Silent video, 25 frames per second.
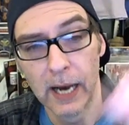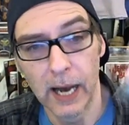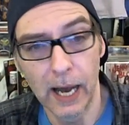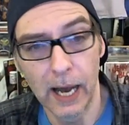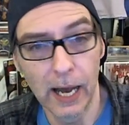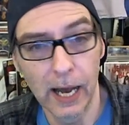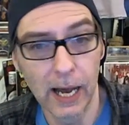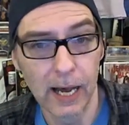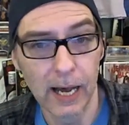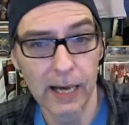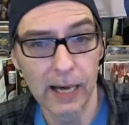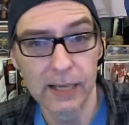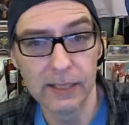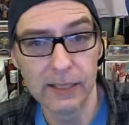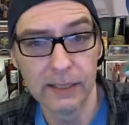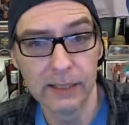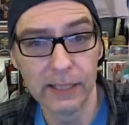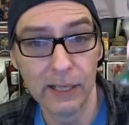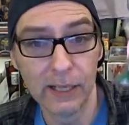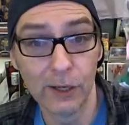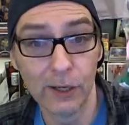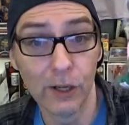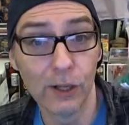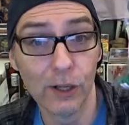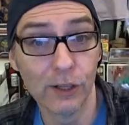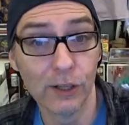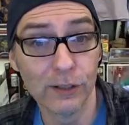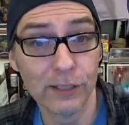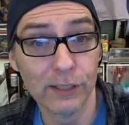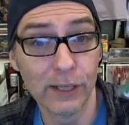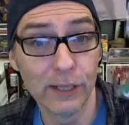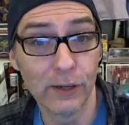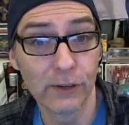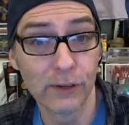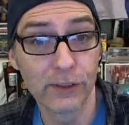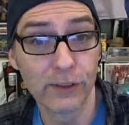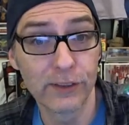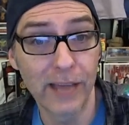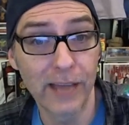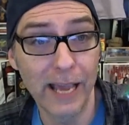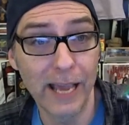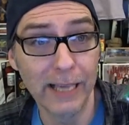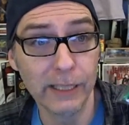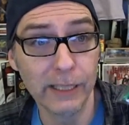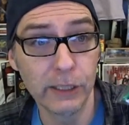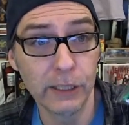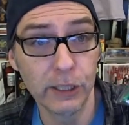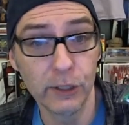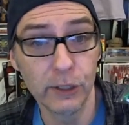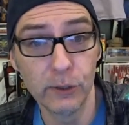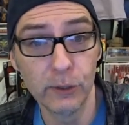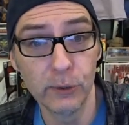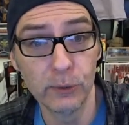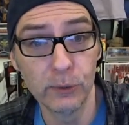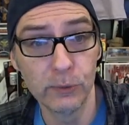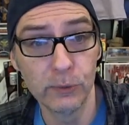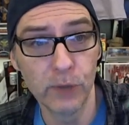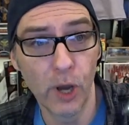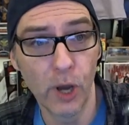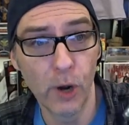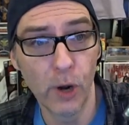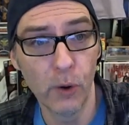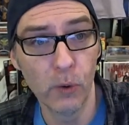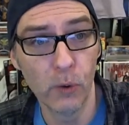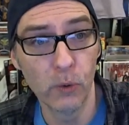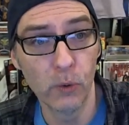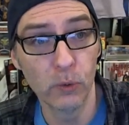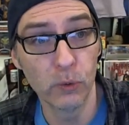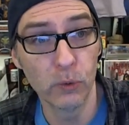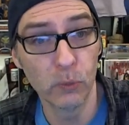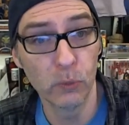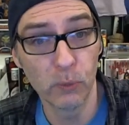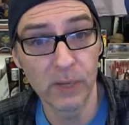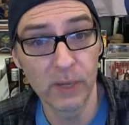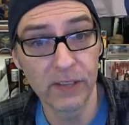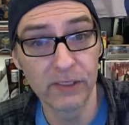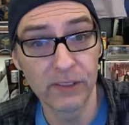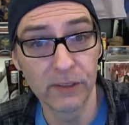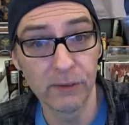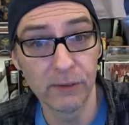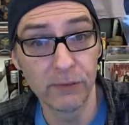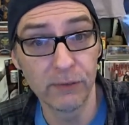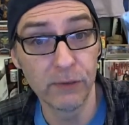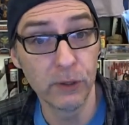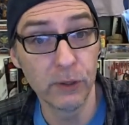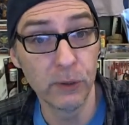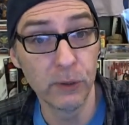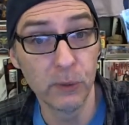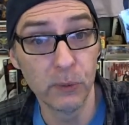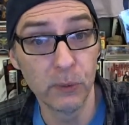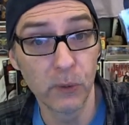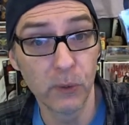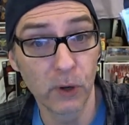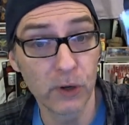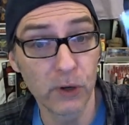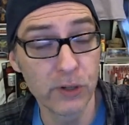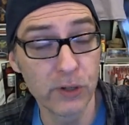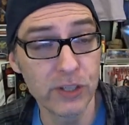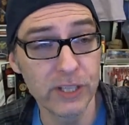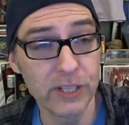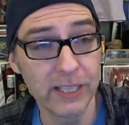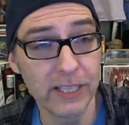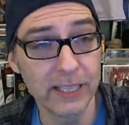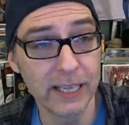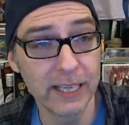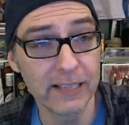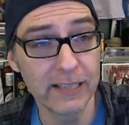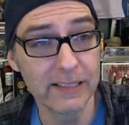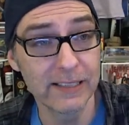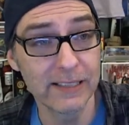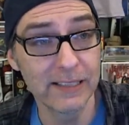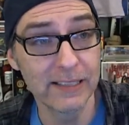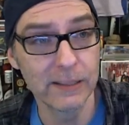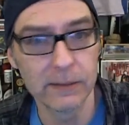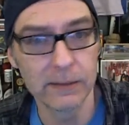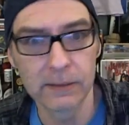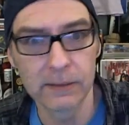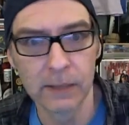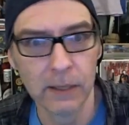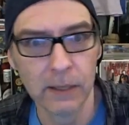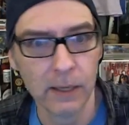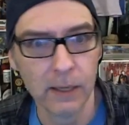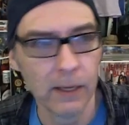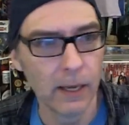Little thank you note with a few Hershey kisses